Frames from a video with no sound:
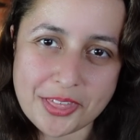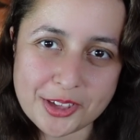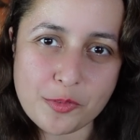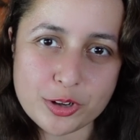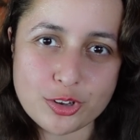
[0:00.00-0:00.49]
I
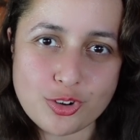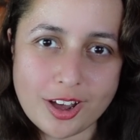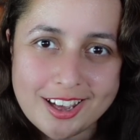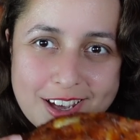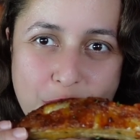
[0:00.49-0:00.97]
think I want to
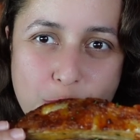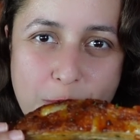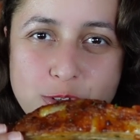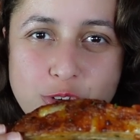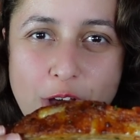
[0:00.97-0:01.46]
try the
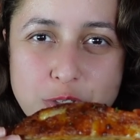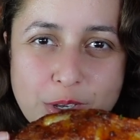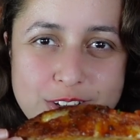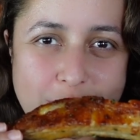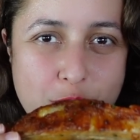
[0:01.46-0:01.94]
ribs first
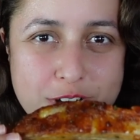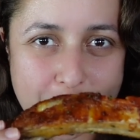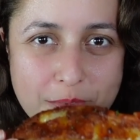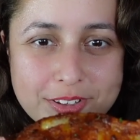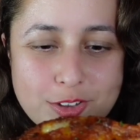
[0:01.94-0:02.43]
because I already
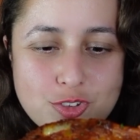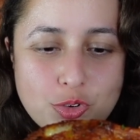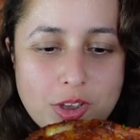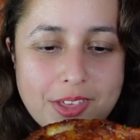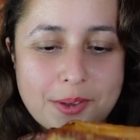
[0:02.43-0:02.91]
know I'm going to
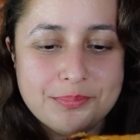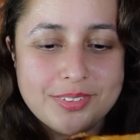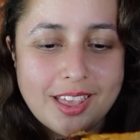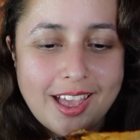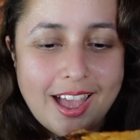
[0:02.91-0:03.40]
enjoy them.
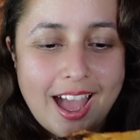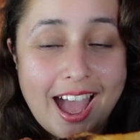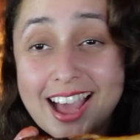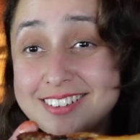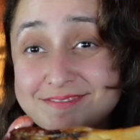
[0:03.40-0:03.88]

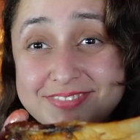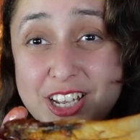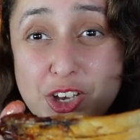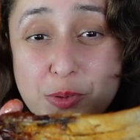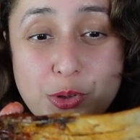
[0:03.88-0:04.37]
And
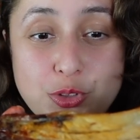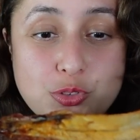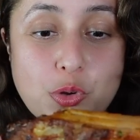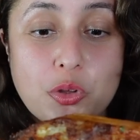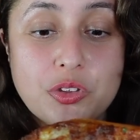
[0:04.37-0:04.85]
they look
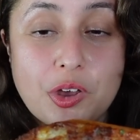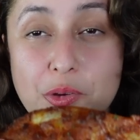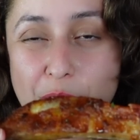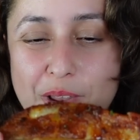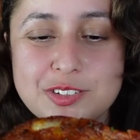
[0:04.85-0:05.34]
beautiful,
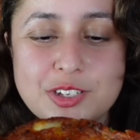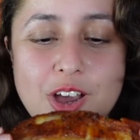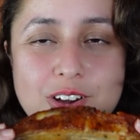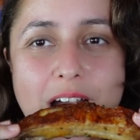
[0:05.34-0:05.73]
so let's go.